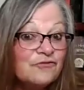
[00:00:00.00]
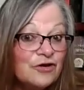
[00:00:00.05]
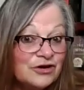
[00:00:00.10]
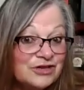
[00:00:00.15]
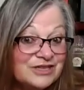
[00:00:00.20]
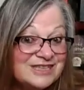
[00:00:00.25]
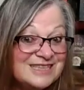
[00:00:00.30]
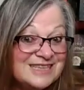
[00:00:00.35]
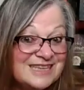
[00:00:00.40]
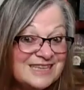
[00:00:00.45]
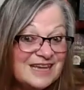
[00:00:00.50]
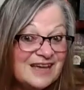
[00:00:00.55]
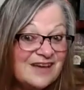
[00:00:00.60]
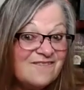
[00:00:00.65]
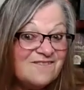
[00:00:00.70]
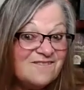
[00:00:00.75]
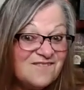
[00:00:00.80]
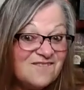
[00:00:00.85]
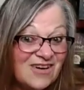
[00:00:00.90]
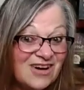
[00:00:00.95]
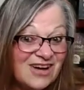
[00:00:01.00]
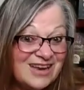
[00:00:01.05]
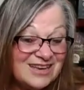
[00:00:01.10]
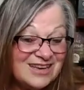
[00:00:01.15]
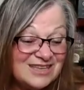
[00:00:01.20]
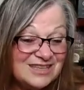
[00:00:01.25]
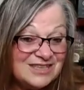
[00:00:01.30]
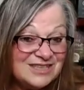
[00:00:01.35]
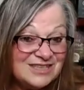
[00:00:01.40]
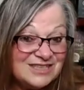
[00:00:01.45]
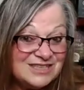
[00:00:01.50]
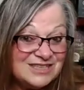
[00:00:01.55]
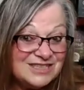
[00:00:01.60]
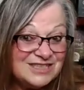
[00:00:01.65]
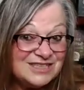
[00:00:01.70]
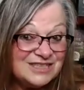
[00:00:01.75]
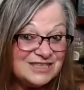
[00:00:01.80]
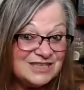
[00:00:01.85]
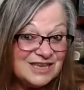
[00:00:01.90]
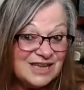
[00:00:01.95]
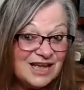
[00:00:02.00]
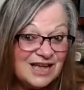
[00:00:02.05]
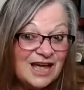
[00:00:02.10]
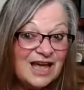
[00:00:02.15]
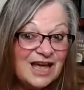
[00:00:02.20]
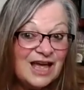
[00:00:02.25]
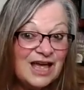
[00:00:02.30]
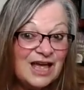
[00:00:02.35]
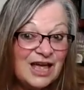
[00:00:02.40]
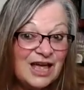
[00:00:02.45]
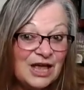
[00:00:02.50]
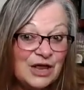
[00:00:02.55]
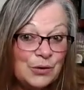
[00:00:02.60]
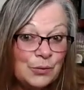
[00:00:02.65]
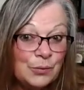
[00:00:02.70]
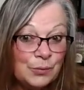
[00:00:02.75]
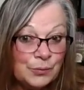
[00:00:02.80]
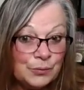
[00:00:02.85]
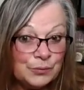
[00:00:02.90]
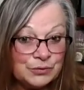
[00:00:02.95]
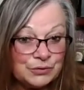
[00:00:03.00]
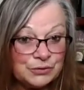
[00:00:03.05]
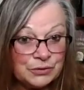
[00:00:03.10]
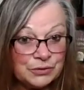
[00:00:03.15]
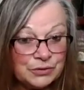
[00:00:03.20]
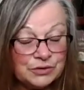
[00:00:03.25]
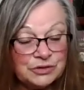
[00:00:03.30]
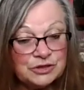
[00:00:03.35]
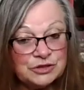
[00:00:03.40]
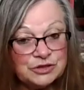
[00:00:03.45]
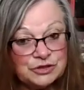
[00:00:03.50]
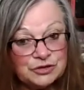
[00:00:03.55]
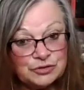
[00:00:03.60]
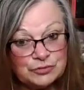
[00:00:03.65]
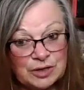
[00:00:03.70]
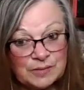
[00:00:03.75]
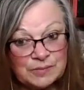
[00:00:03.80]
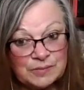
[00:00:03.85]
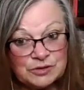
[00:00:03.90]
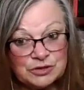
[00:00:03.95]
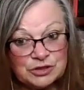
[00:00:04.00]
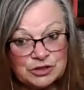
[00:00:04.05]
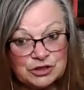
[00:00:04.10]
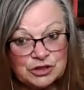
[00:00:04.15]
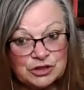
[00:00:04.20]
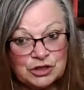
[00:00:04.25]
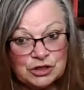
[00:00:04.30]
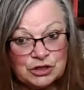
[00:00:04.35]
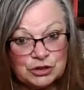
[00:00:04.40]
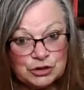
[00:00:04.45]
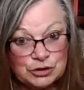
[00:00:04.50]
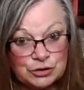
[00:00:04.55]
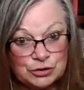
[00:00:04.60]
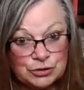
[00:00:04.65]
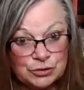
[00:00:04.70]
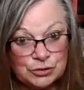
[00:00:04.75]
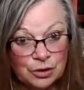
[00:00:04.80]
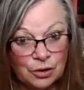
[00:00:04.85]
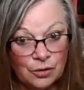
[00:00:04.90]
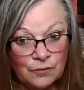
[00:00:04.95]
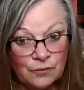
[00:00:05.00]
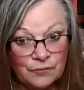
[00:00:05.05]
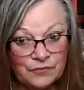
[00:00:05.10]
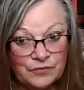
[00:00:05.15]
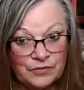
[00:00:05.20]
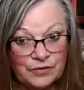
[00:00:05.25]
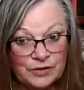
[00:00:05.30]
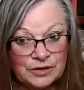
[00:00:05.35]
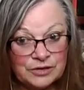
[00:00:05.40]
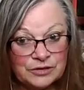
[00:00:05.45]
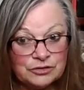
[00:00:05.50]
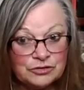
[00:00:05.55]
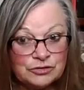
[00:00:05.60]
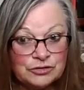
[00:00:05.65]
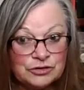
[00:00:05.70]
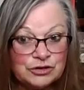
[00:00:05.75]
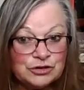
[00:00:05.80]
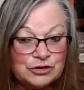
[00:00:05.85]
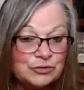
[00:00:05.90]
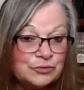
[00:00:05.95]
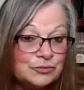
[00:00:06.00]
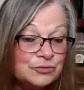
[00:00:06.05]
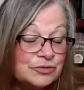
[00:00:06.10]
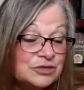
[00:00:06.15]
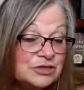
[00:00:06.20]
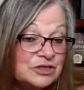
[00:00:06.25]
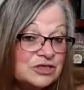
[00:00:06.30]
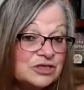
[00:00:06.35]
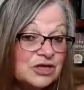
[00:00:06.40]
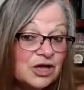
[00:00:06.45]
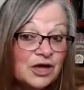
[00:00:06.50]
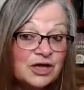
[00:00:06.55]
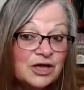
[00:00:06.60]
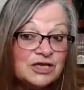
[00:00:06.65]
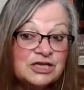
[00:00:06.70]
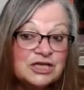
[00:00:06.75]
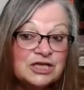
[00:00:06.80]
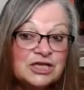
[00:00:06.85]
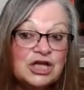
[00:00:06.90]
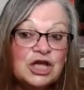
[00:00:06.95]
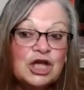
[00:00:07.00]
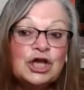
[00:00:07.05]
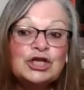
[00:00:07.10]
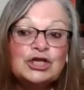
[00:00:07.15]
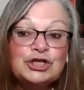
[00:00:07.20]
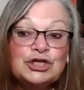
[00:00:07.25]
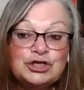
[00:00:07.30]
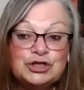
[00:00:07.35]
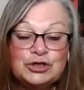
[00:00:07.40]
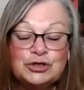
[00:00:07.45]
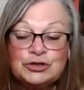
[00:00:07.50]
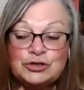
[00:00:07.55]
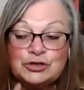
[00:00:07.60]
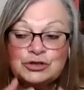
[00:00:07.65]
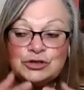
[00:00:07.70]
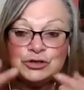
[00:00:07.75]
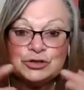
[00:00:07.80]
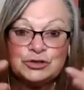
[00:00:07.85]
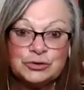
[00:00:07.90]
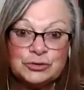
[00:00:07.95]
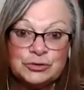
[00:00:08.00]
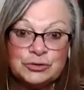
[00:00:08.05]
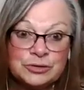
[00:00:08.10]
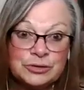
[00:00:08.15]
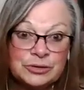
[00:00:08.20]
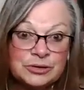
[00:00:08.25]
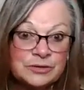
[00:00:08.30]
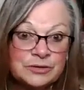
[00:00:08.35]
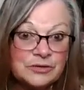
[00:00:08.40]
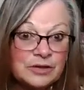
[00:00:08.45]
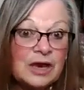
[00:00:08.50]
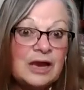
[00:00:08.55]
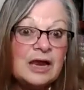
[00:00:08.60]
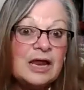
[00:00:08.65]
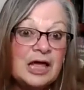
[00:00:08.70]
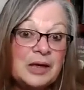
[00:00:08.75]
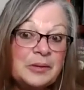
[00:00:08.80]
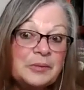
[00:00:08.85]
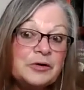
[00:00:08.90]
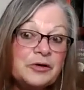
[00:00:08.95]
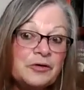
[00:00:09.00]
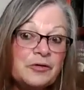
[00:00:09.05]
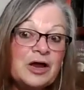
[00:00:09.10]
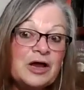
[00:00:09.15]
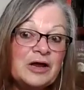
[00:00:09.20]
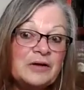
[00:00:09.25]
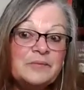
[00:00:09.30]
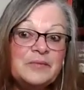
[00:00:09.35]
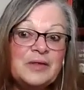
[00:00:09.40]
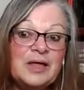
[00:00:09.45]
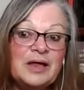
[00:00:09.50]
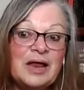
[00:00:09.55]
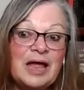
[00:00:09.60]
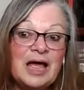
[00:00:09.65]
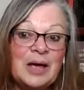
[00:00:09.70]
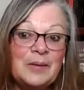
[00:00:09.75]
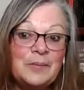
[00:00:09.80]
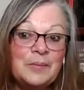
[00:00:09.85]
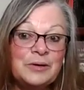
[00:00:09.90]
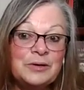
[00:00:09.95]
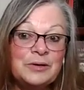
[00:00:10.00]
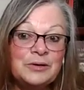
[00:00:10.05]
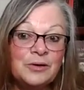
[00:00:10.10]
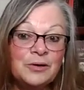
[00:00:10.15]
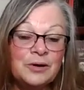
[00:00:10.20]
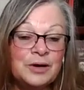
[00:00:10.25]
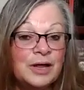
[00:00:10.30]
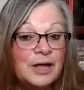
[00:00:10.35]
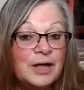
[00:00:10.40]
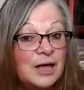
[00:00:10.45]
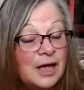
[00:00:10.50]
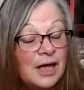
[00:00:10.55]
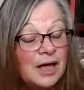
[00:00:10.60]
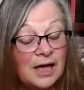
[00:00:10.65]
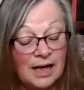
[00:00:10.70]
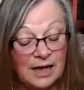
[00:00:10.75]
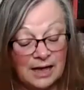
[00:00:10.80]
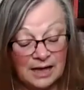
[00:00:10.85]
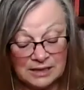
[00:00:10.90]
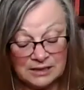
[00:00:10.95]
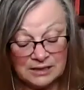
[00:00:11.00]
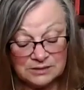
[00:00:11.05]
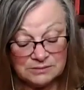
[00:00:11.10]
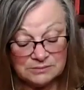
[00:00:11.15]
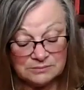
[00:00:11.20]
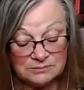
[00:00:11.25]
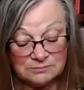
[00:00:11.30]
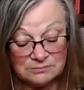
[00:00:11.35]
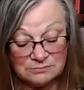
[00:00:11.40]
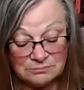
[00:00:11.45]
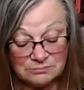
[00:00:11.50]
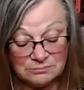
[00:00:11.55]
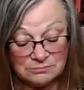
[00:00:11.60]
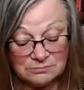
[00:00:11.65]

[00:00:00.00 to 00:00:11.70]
frontier violence, and also disruption of their traditional society due to the land grab that happened on. And